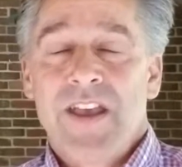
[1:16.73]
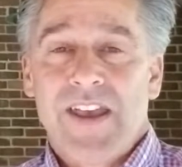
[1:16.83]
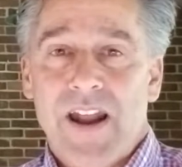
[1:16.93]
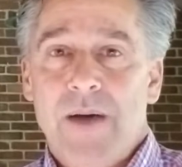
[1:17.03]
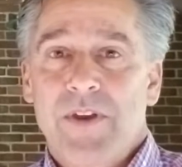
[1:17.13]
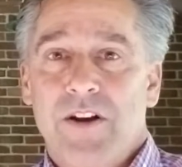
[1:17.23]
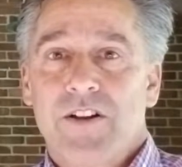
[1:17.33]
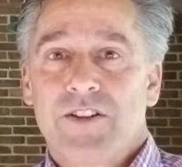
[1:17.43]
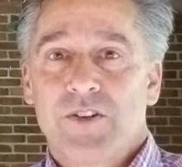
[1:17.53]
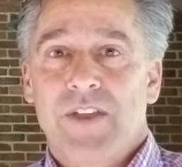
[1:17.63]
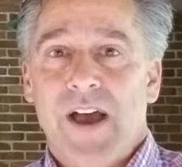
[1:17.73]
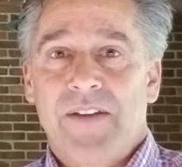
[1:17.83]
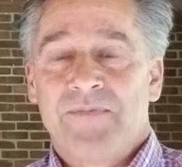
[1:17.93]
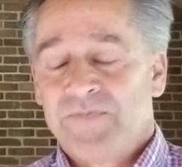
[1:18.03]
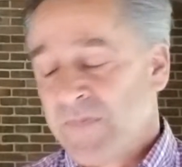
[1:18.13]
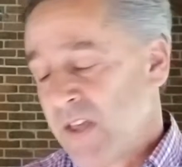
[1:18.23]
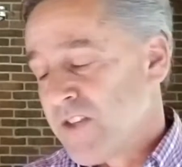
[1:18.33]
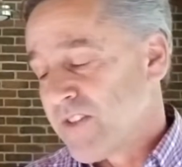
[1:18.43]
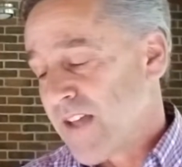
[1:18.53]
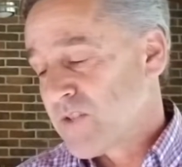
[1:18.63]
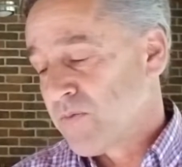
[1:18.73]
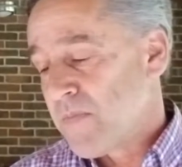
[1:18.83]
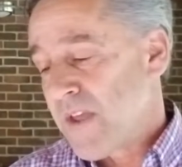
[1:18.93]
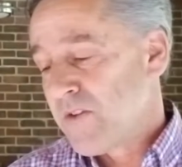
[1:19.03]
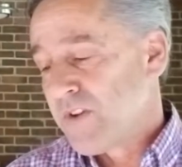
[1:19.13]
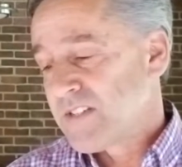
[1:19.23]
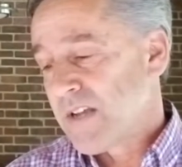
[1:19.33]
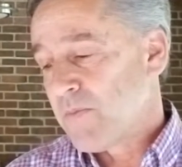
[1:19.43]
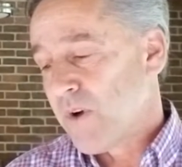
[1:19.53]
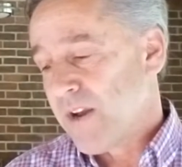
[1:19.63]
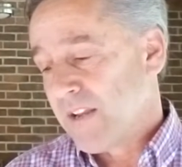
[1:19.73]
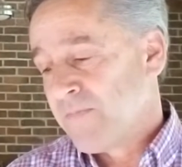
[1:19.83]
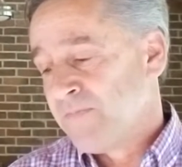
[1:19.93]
And I'm here to do that. So that's the main reason I'm running.